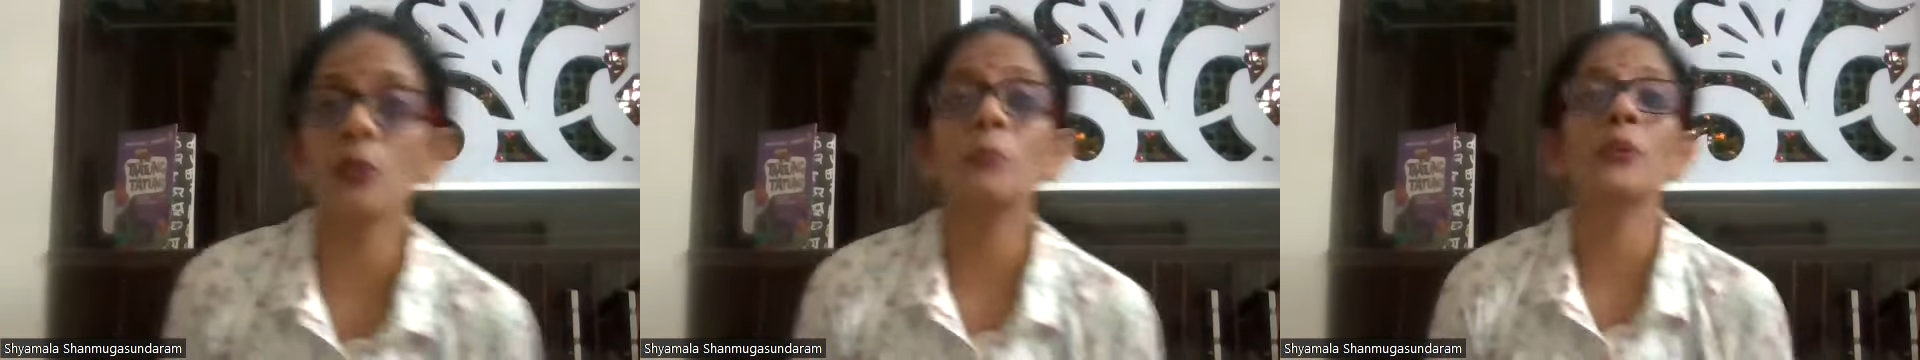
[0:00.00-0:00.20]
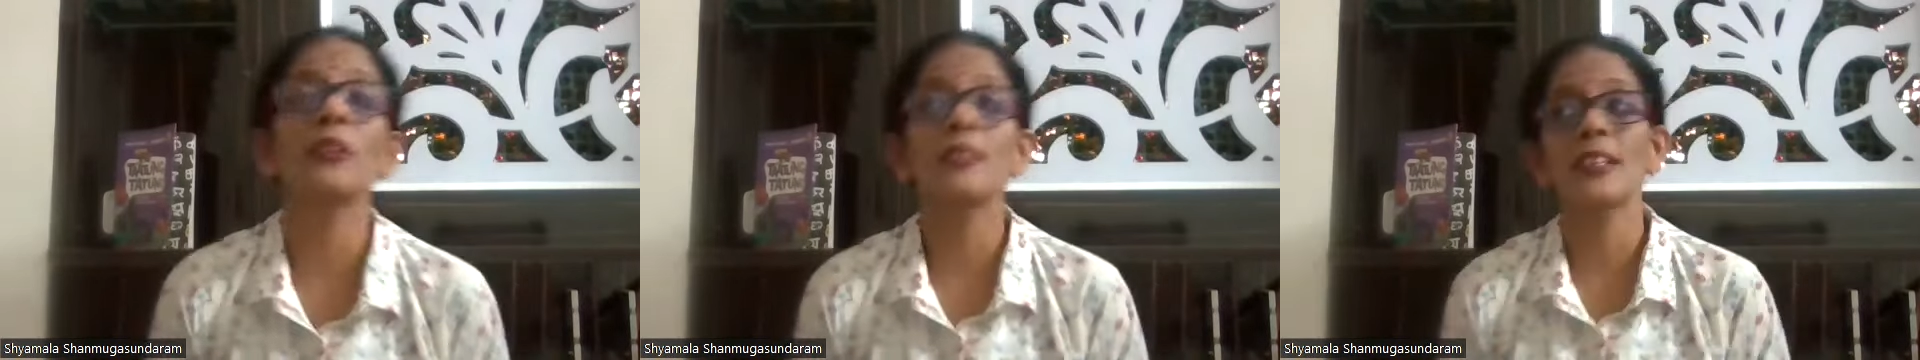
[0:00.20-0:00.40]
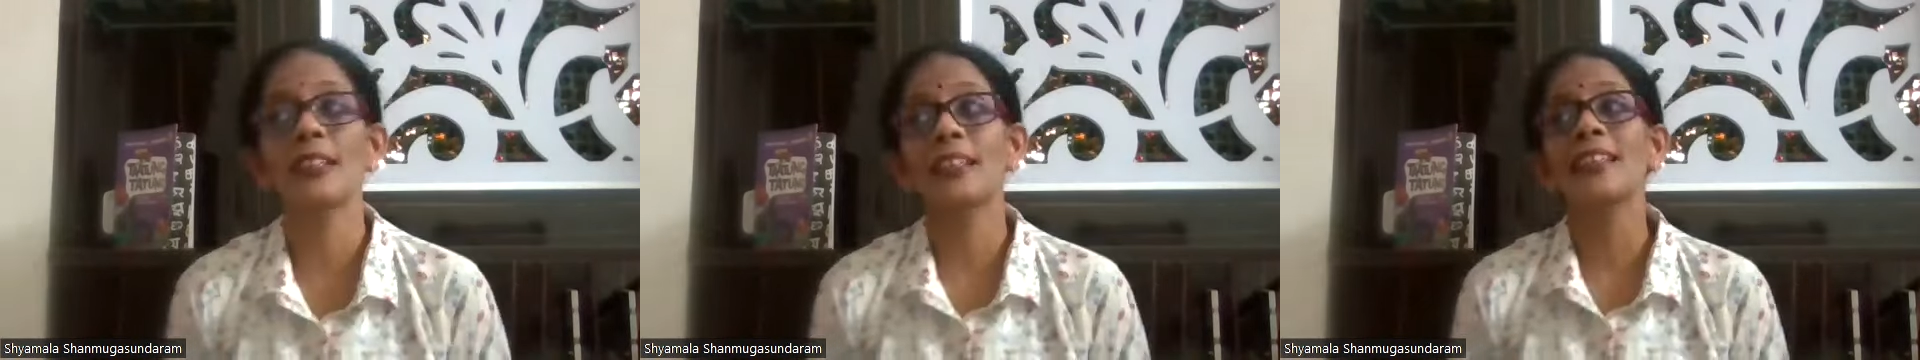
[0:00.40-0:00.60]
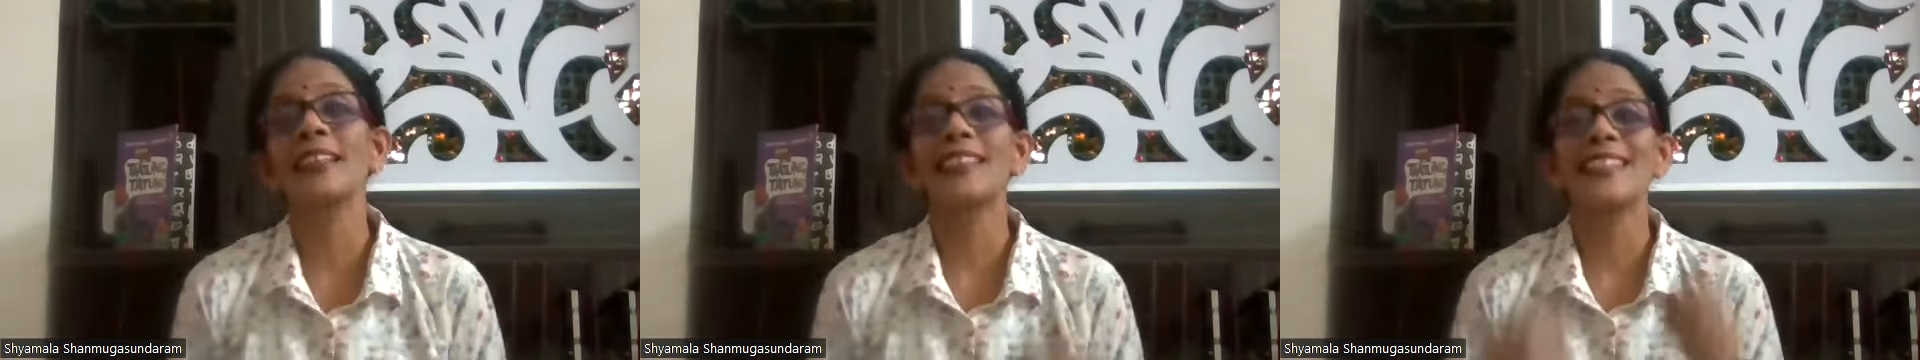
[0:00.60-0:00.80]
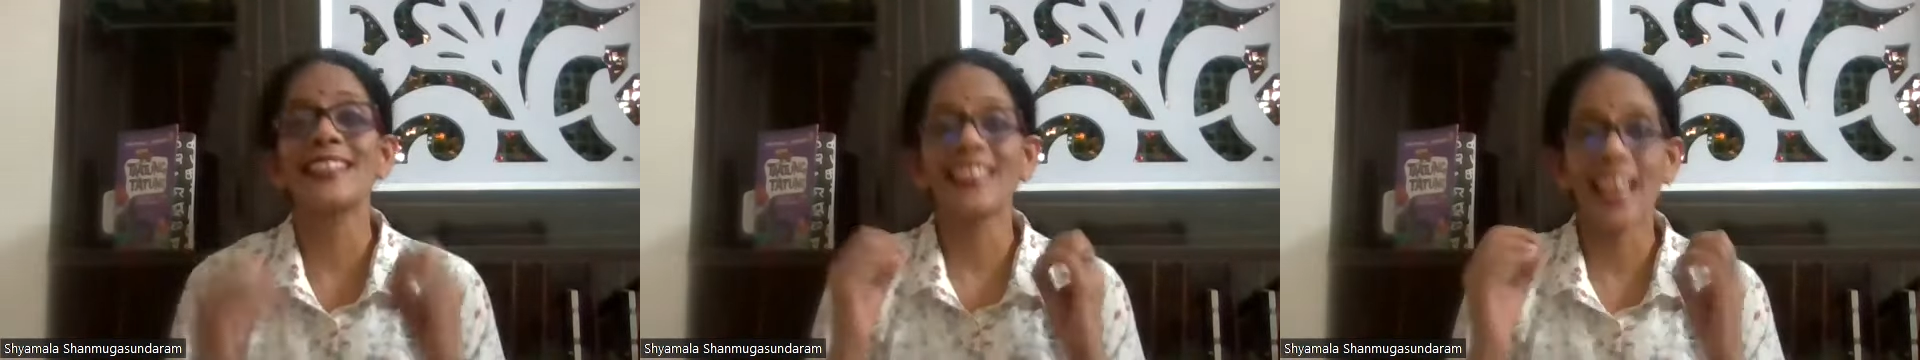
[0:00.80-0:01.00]
book because I
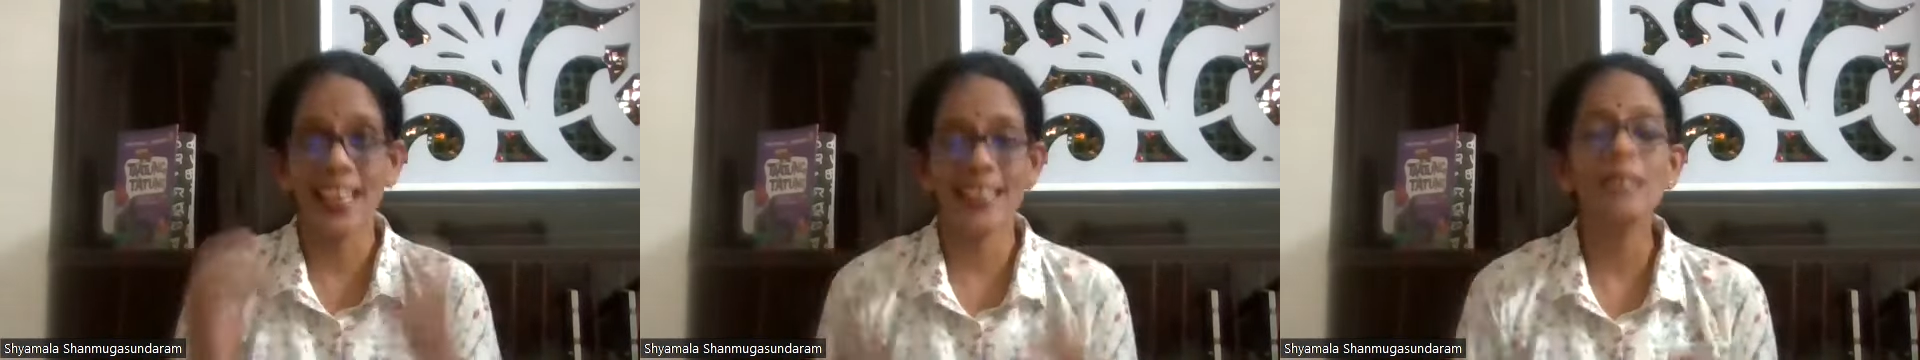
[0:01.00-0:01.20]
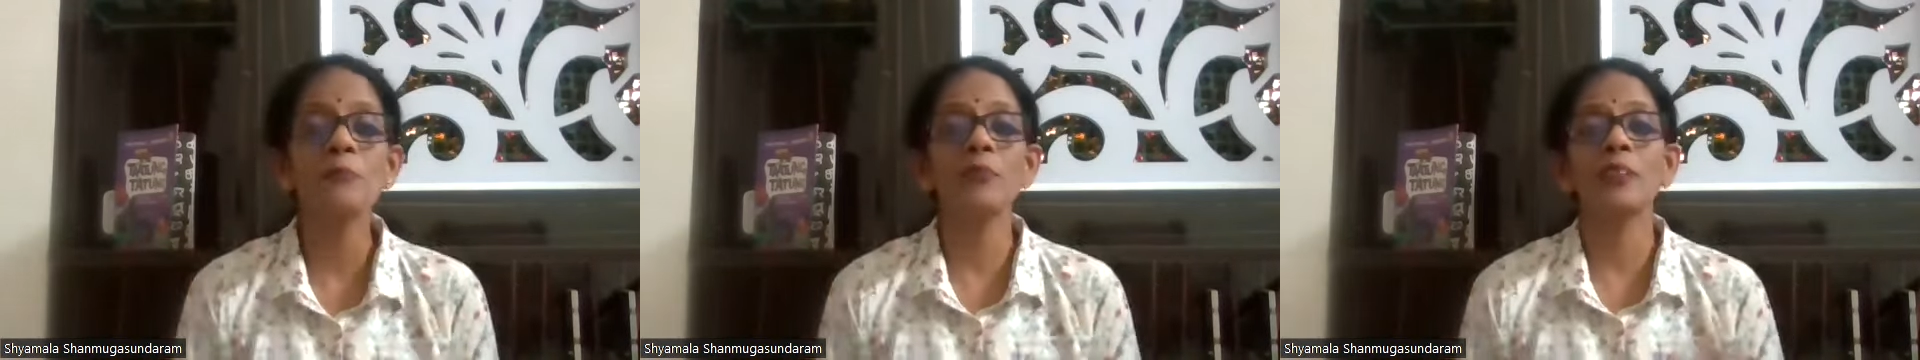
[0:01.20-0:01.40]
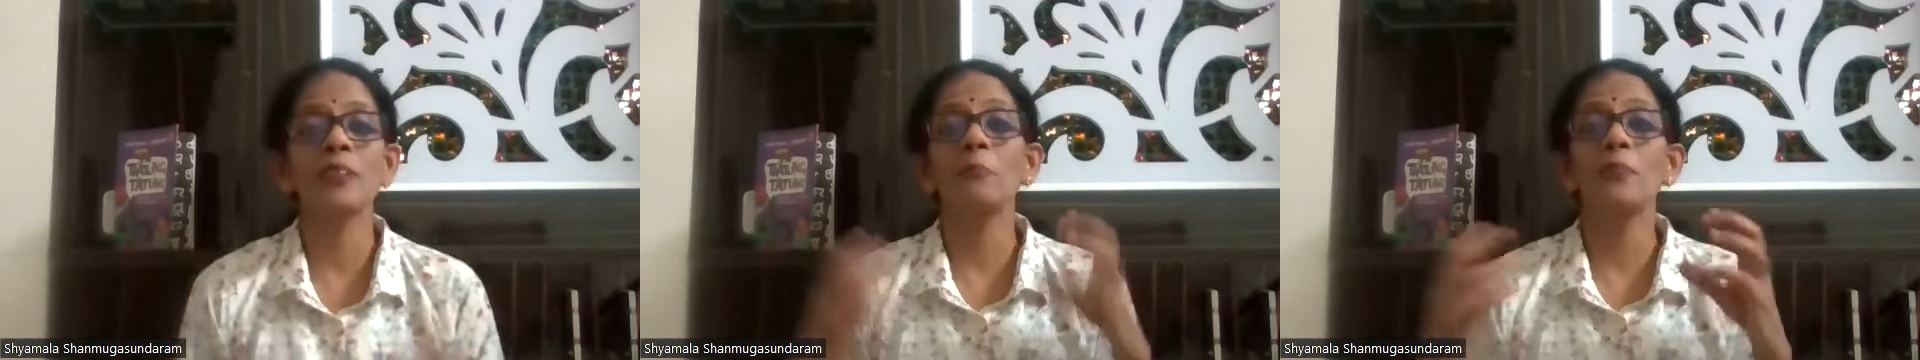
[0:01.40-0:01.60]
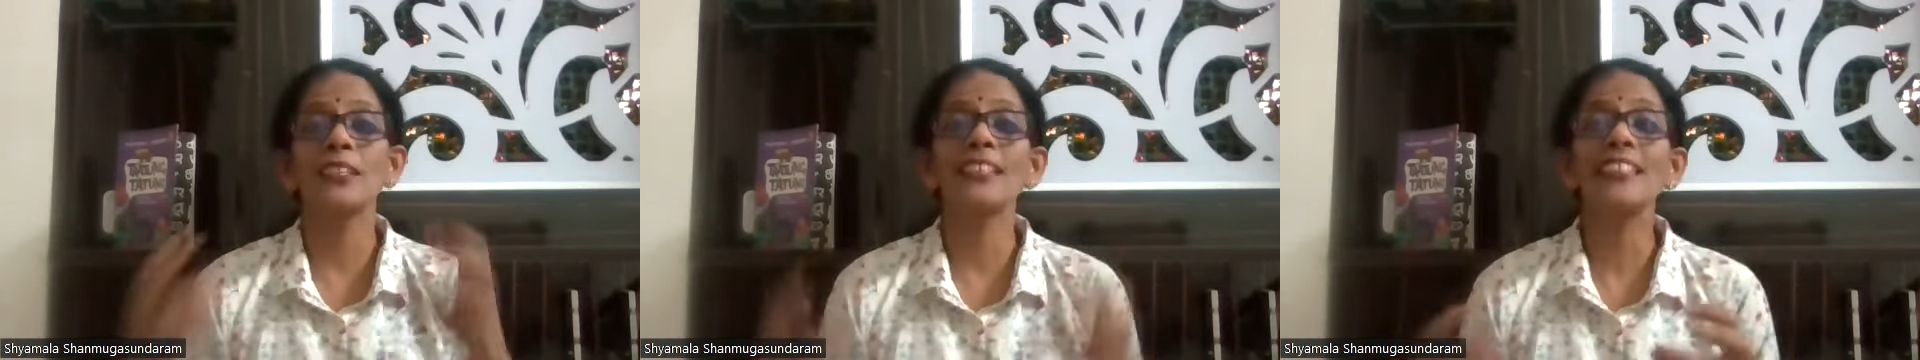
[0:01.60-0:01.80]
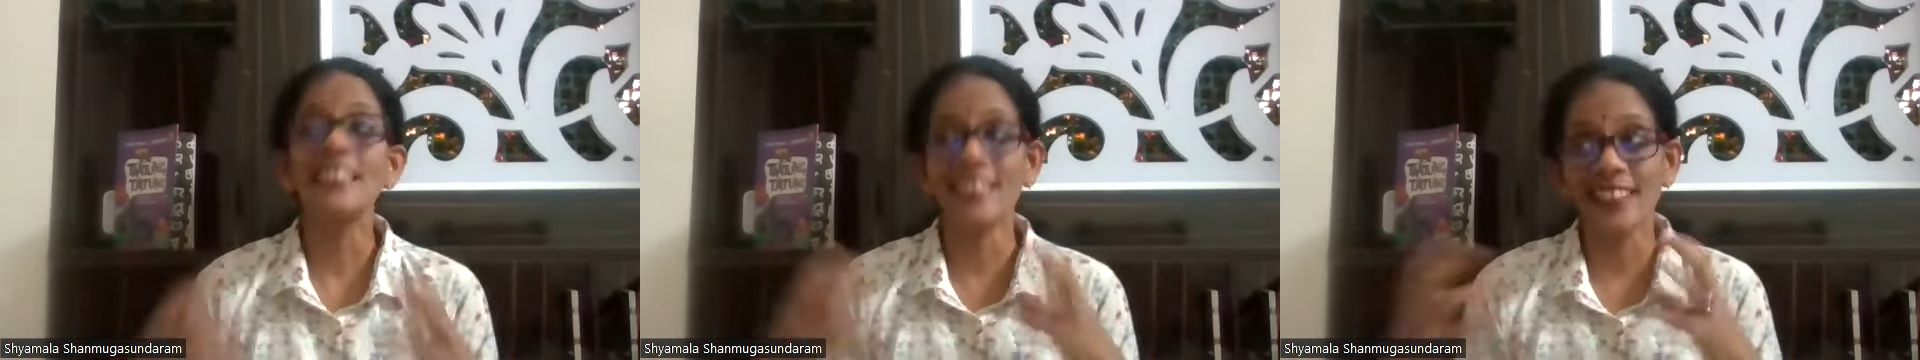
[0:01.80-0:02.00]
think it's time
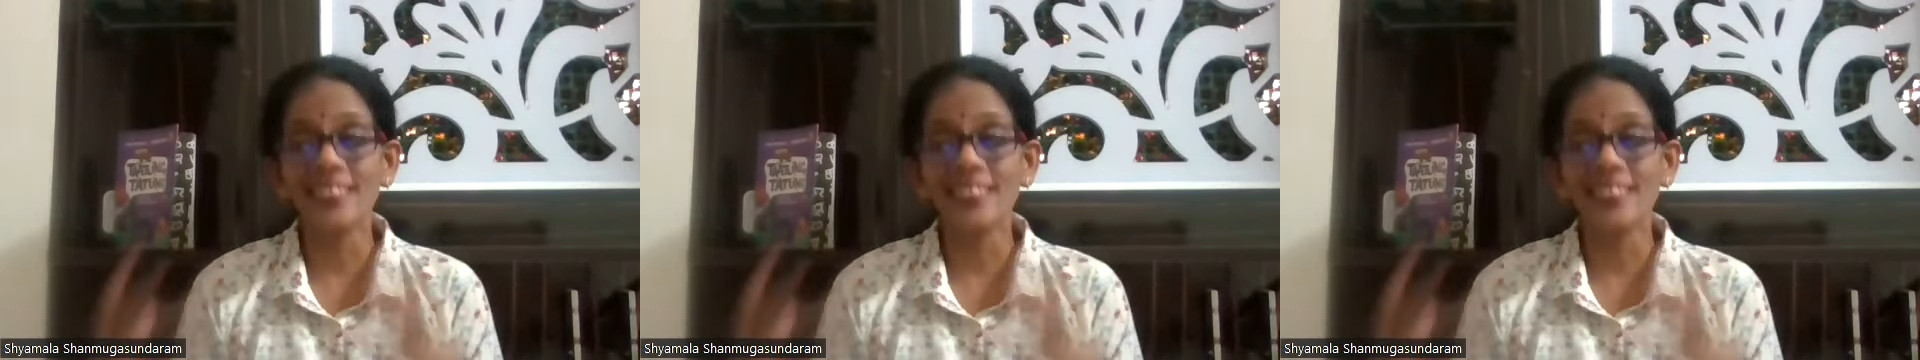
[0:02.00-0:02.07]
somebody